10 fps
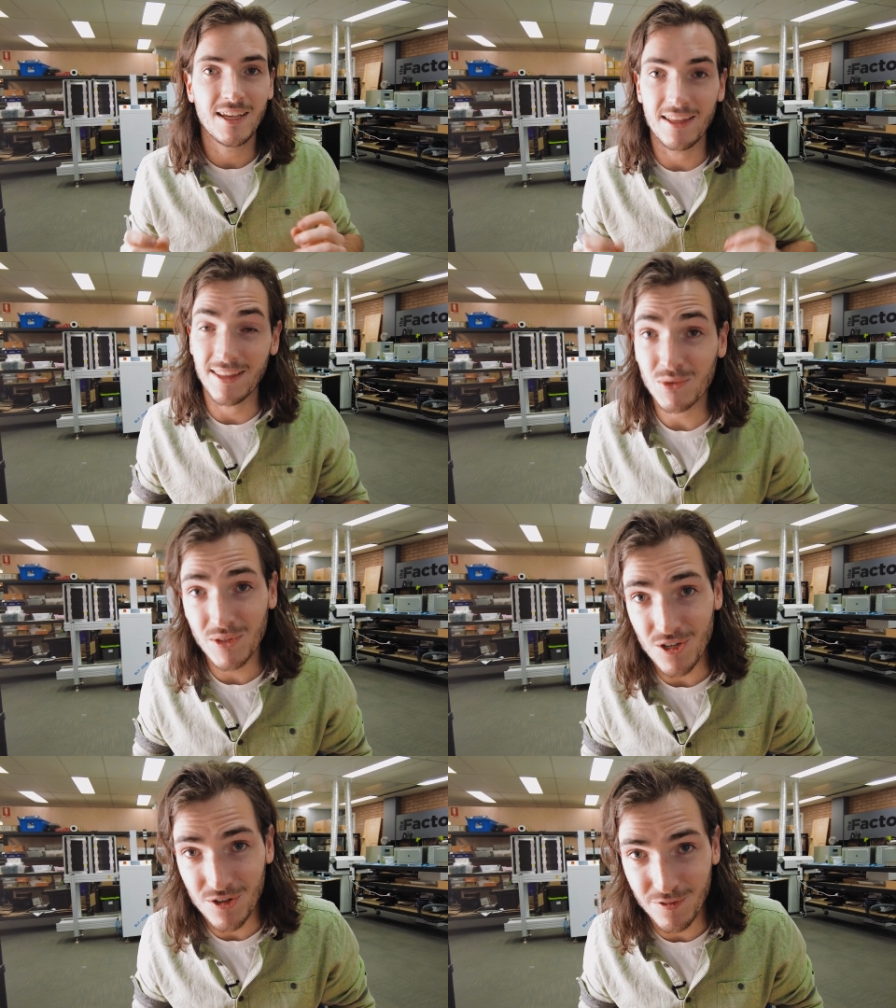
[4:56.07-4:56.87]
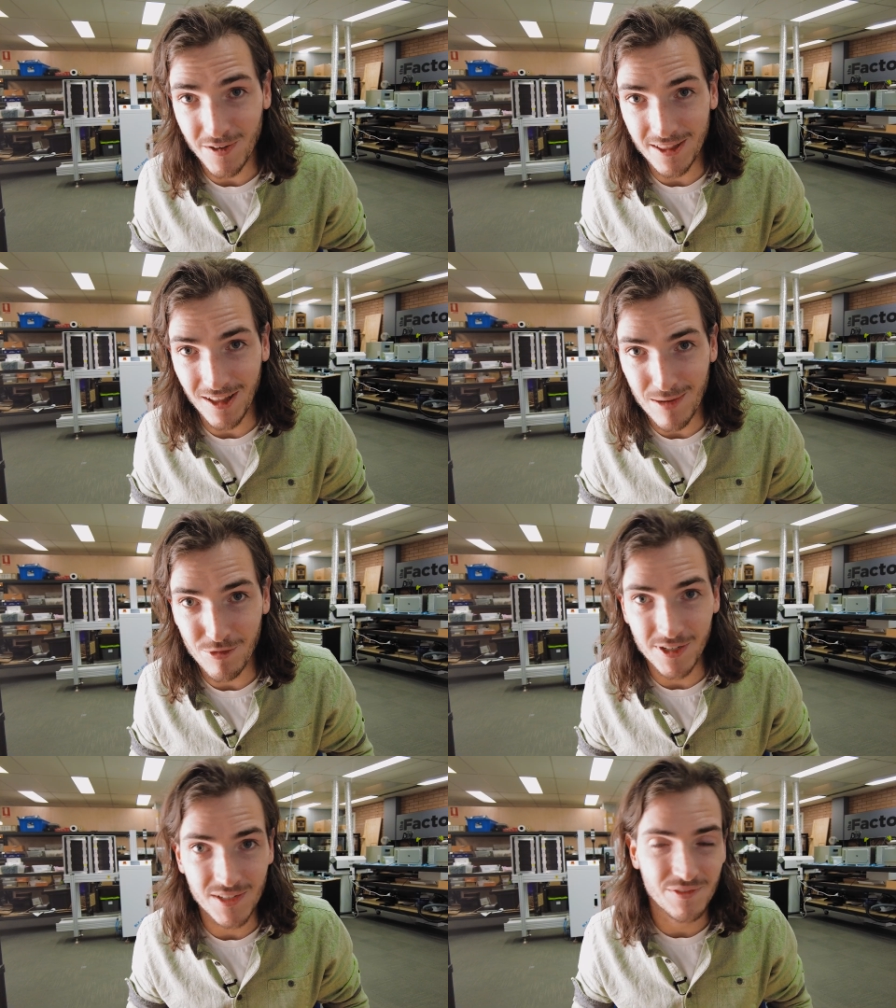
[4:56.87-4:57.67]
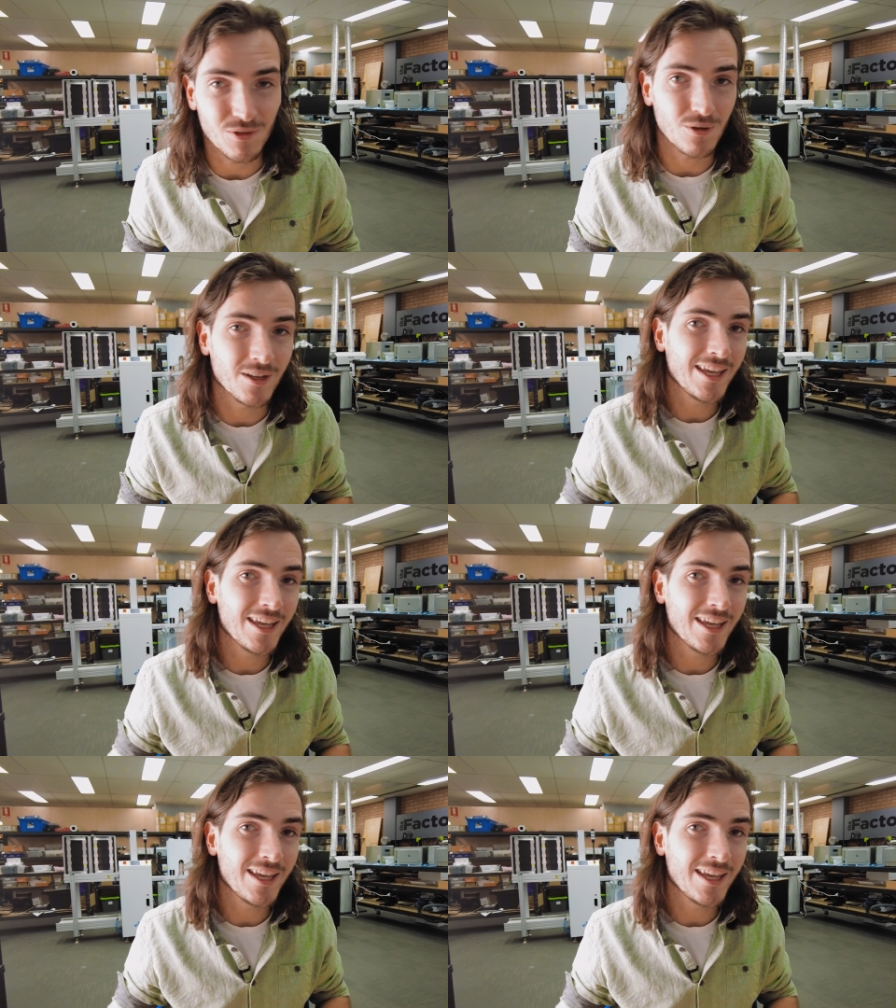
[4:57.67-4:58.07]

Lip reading: And that's what the unified library is for.